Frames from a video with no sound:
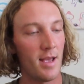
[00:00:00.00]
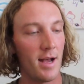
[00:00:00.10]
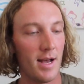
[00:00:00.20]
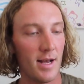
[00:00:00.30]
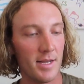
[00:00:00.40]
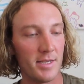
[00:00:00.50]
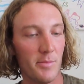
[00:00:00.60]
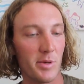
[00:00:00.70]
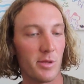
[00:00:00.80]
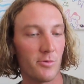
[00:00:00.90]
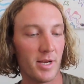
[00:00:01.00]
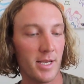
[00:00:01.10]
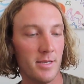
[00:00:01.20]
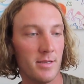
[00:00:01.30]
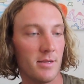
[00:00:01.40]
Number
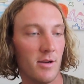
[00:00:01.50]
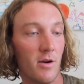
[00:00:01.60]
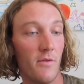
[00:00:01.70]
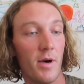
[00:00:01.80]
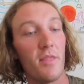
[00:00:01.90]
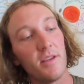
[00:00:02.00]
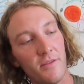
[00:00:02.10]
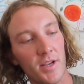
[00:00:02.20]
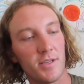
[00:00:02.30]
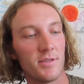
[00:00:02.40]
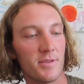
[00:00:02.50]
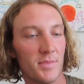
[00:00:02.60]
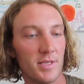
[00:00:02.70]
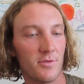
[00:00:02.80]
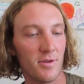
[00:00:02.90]
3 of The Adventures of
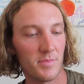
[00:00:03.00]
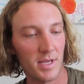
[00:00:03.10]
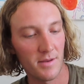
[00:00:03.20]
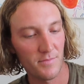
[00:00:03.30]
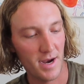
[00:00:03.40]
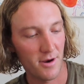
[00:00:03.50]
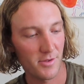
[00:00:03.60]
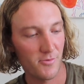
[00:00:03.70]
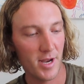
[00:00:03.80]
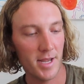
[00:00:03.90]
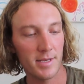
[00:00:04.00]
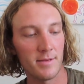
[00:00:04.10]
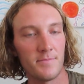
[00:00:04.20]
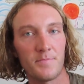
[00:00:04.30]
Mr. Crypt and Baron the Rat.